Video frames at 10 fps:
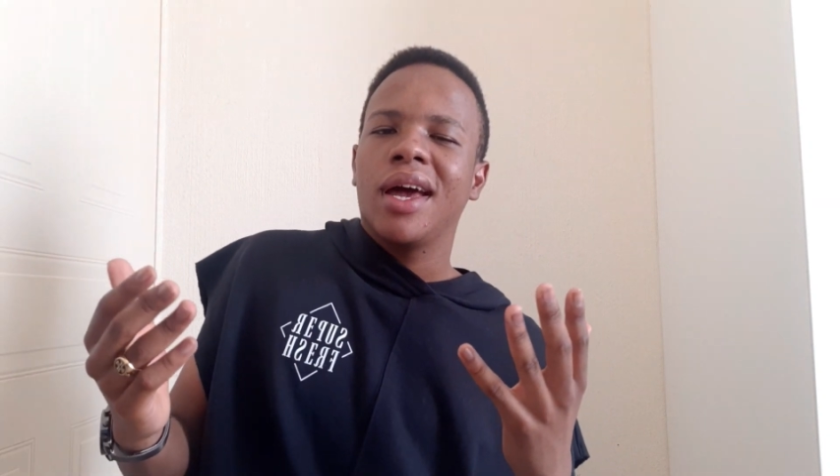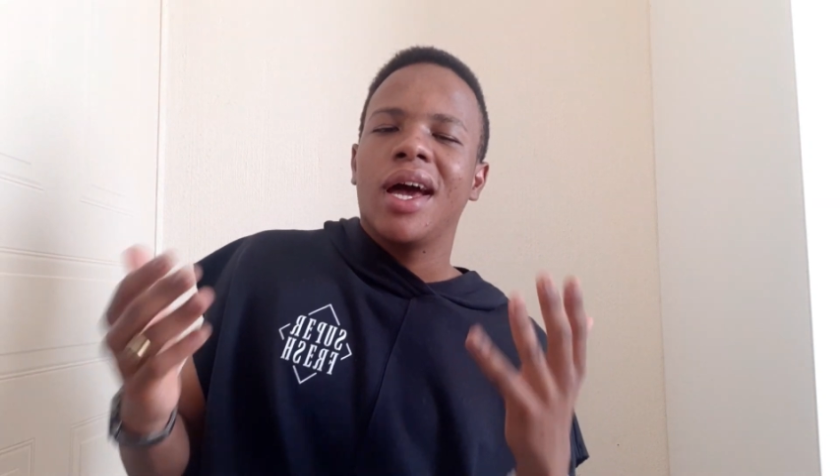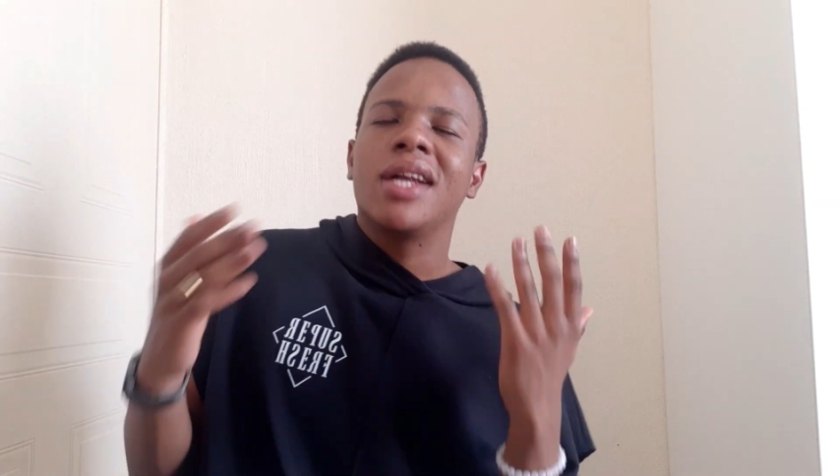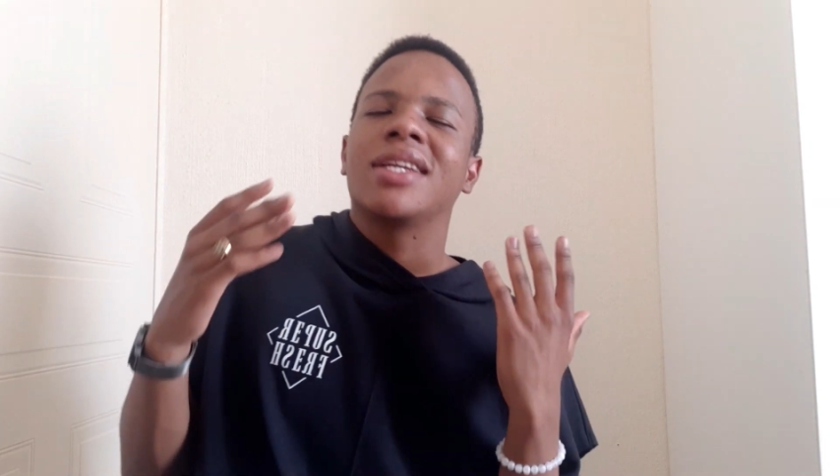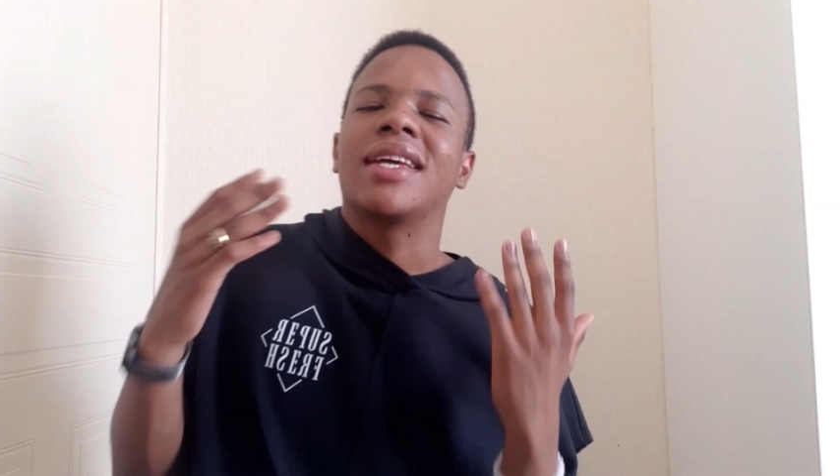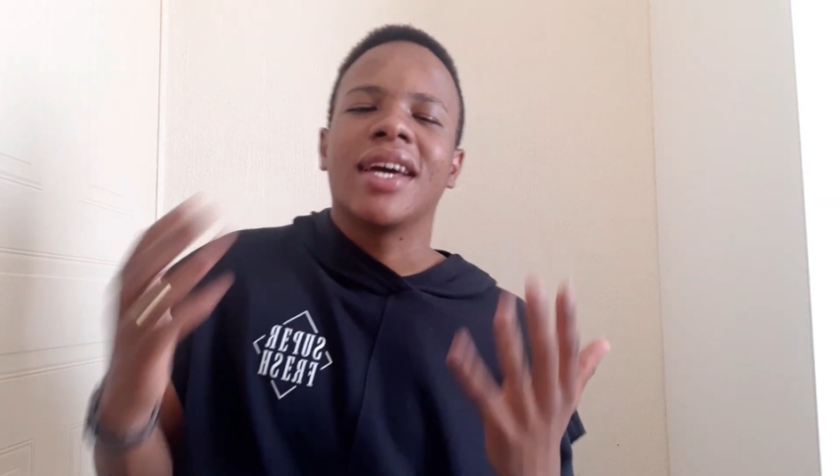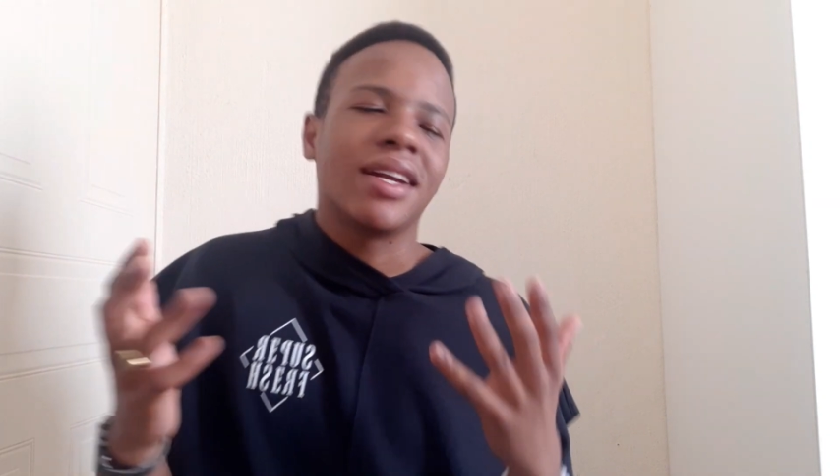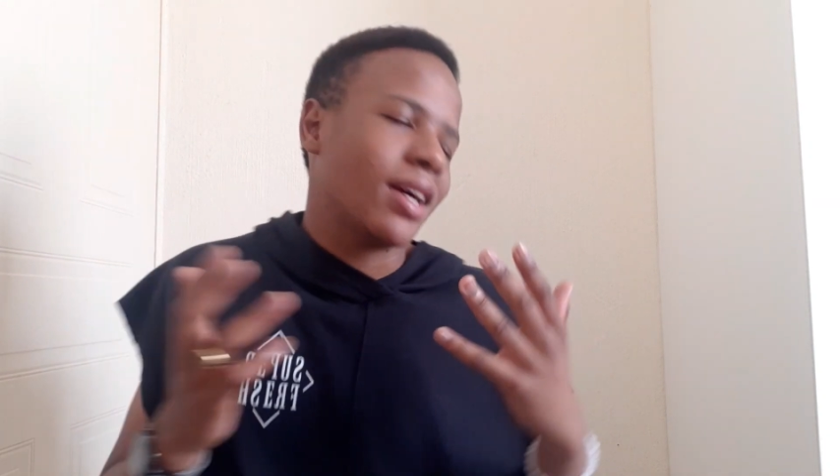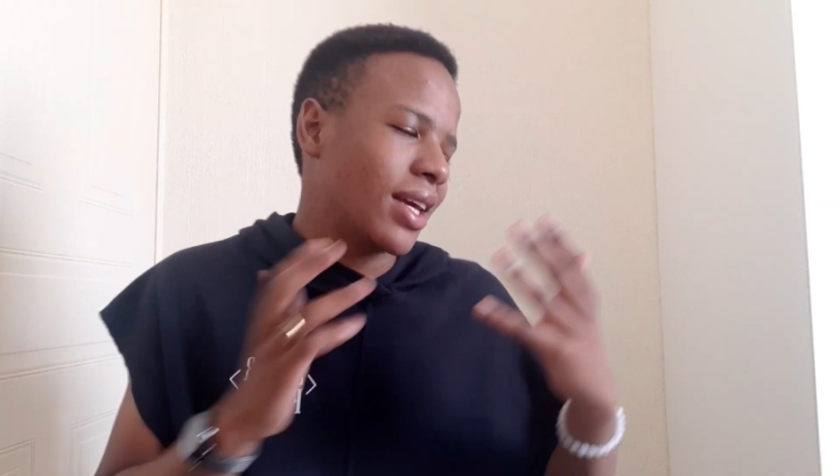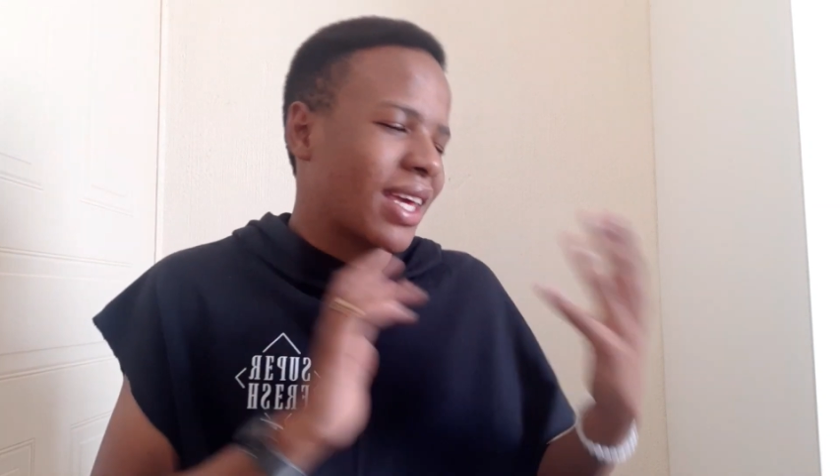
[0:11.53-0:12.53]
and
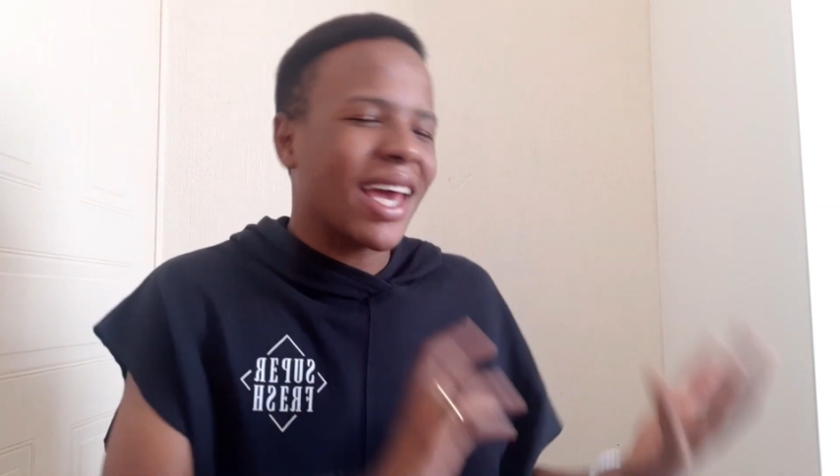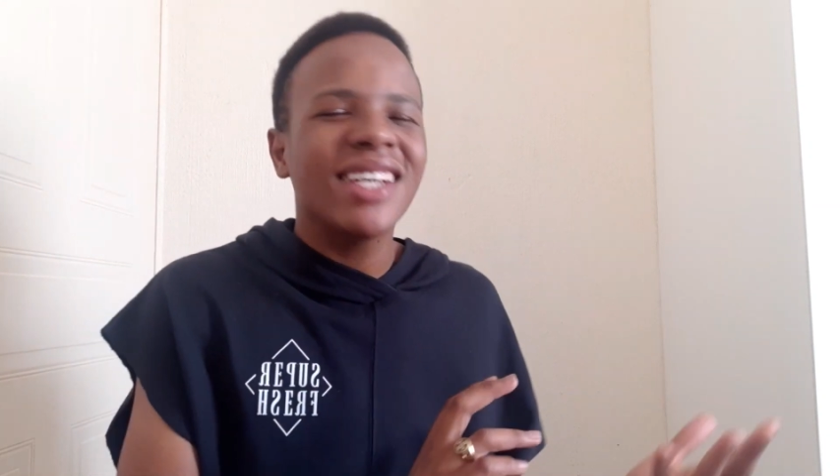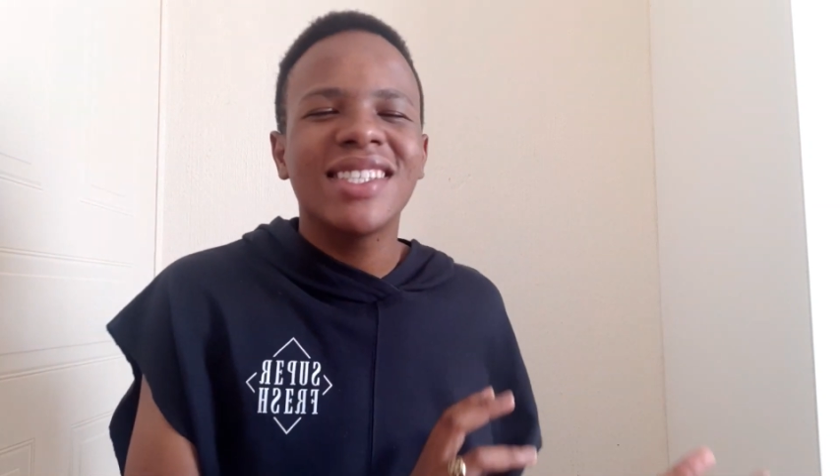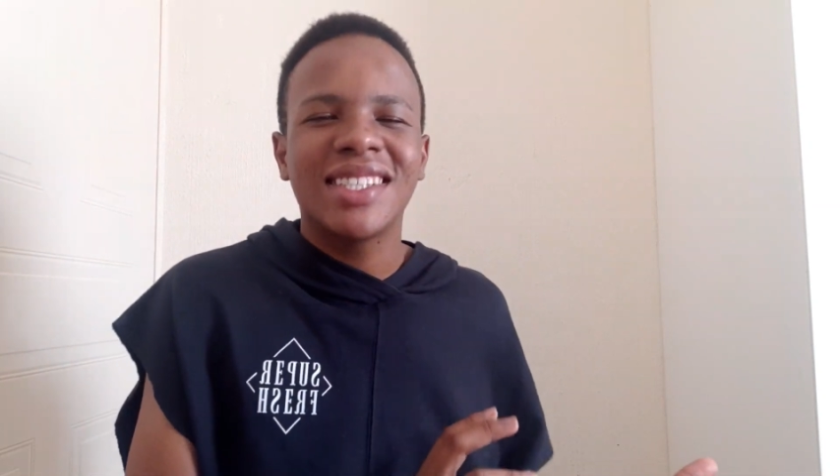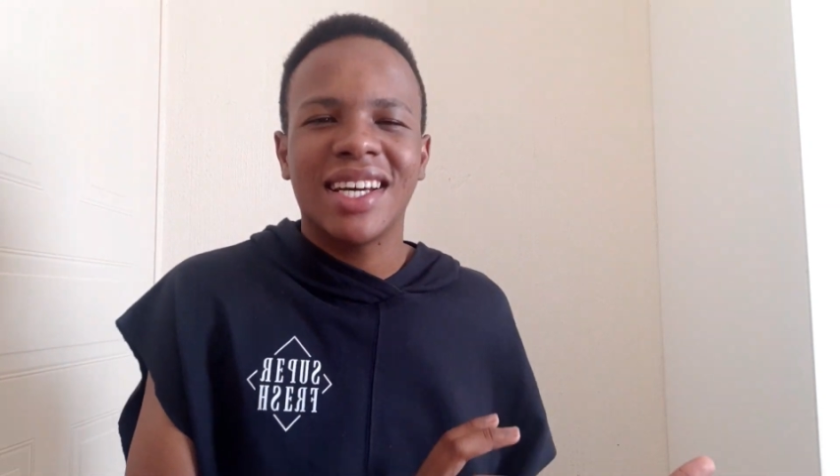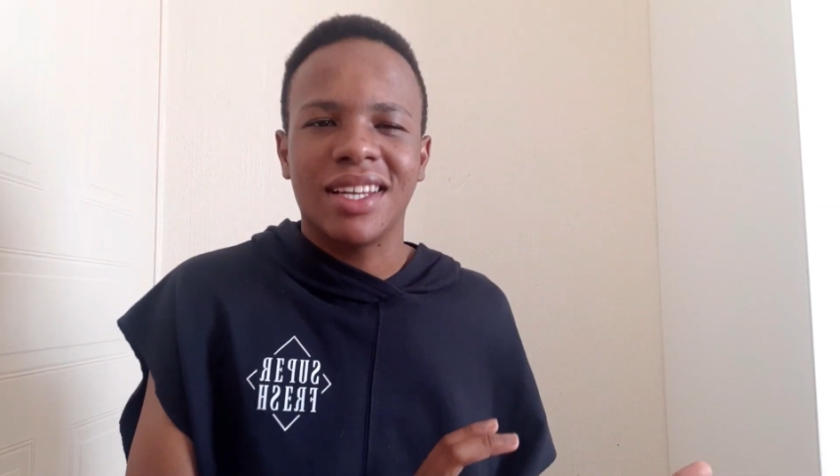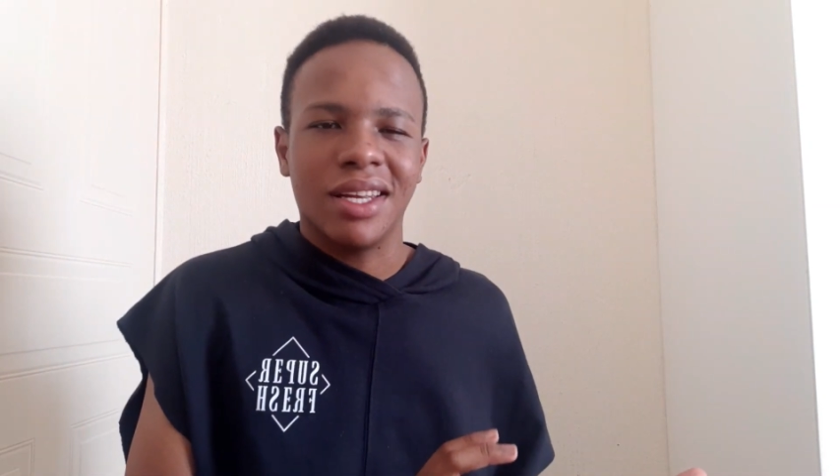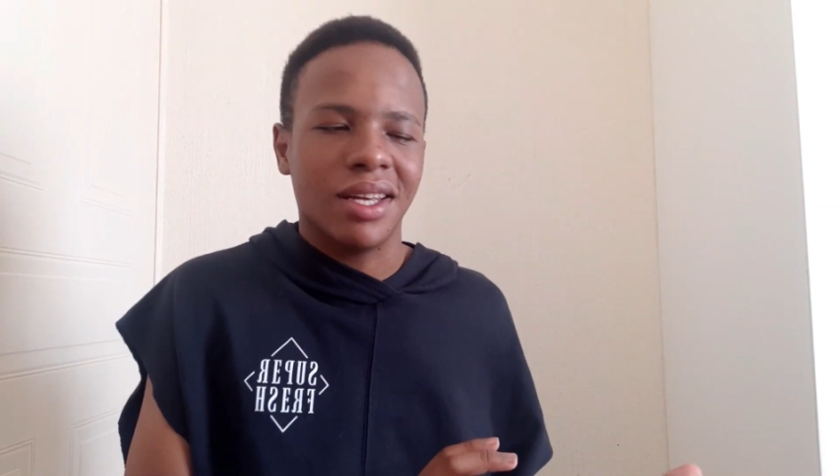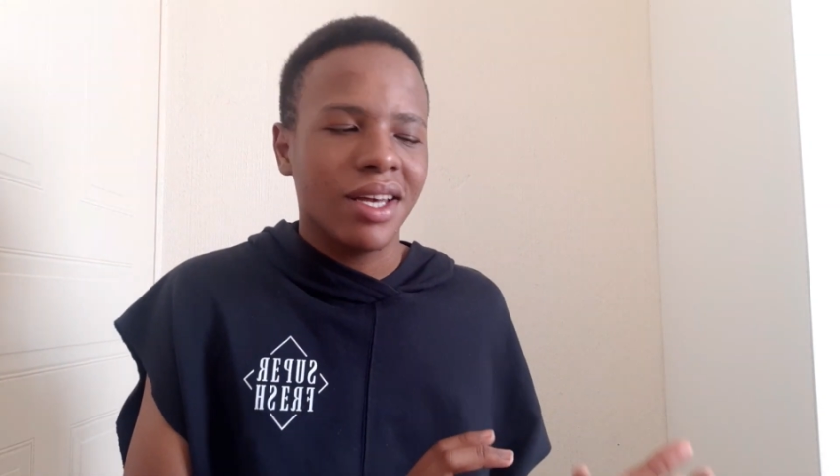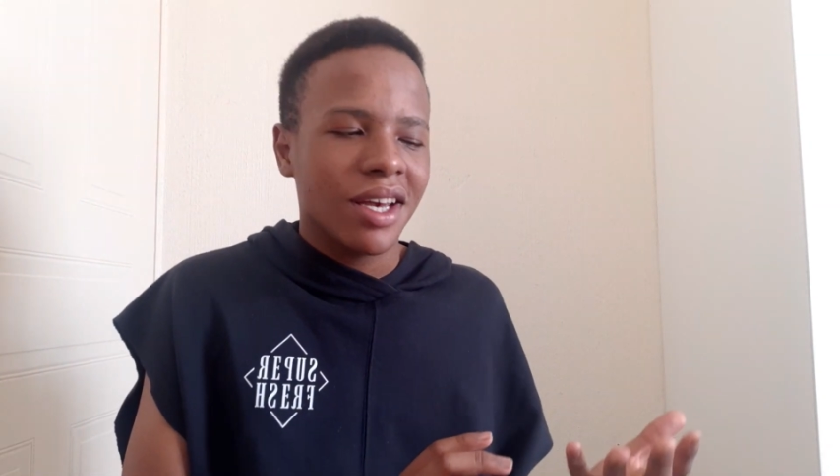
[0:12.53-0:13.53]
get a case
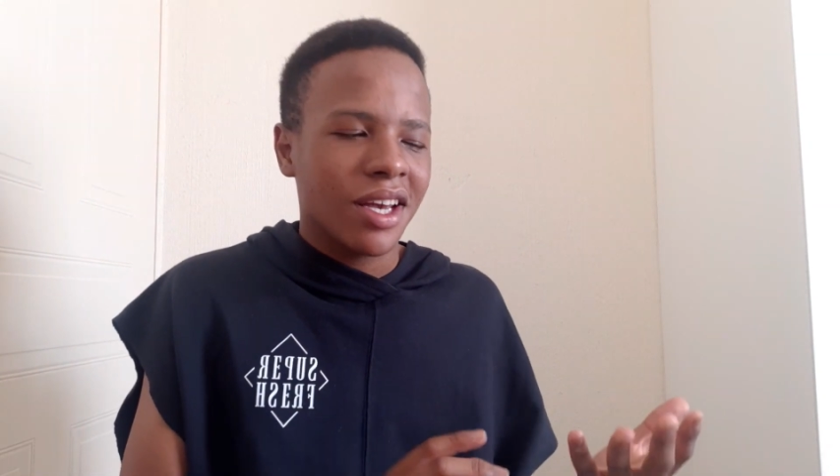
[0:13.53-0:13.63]
study